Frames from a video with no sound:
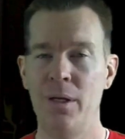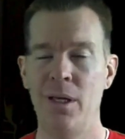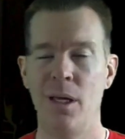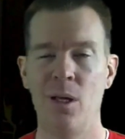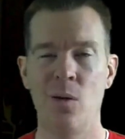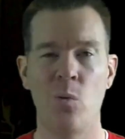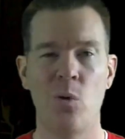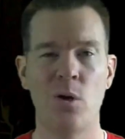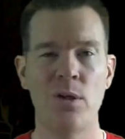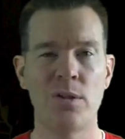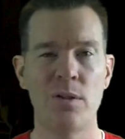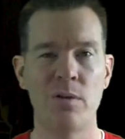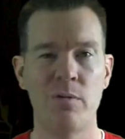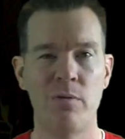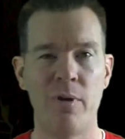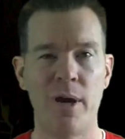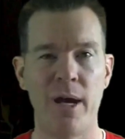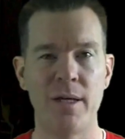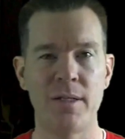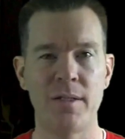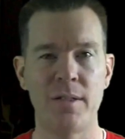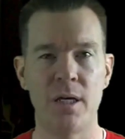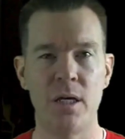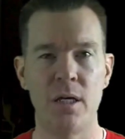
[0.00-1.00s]
and once it
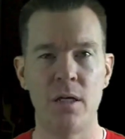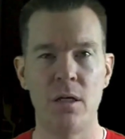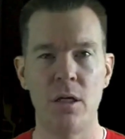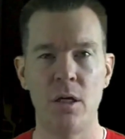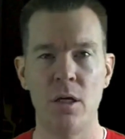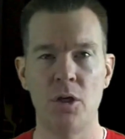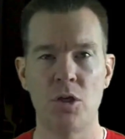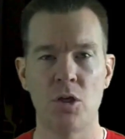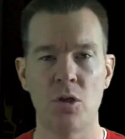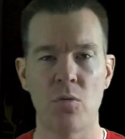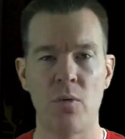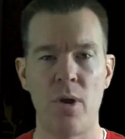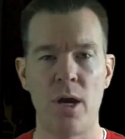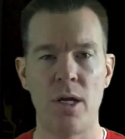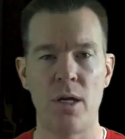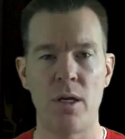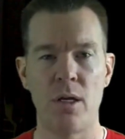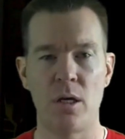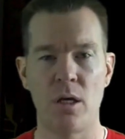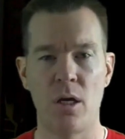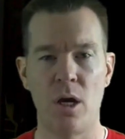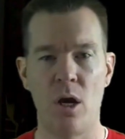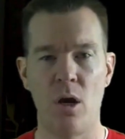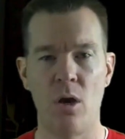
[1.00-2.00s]
finds it, you're ready
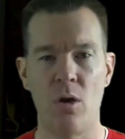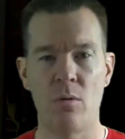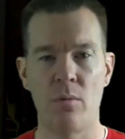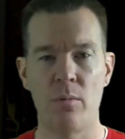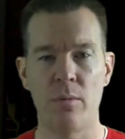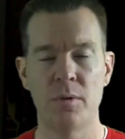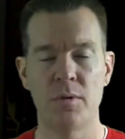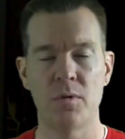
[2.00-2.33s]
to go.